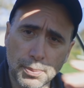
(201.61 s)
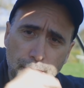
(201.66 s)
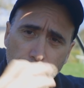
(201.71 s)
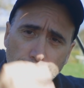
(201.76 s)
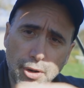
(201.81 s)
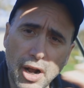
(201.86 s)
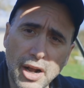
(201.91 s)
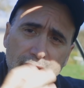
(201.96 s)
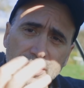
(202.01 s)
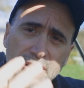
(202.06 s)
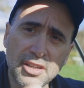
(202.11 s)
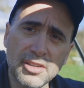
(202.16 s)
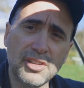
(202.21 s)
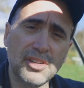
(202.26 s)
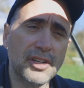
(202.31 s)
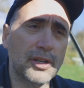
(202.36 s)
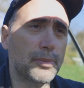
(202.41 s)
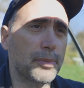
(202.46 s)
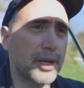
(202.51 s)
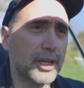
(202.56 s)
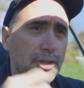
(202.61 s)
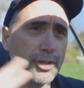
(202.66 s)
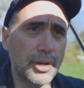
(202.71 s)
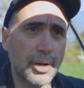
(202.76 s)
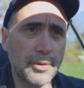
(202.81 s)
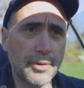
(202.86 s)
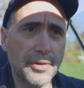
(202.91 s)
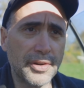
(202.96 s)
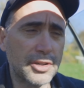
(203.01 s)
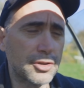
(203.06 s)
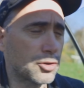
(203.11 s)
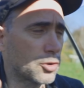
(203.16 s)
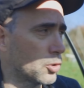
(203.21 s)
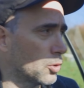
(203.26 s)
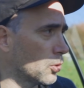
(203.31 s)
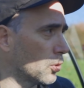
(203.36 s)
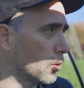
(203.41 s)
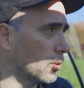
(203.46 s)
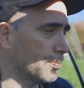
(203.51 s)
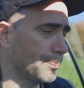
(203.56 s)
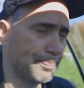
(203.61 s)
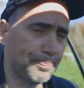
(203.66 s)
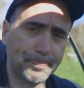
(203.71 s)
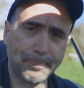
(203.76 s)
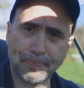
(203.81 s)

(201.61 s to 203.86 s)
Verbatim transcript: processes it, makes sure everything's cool.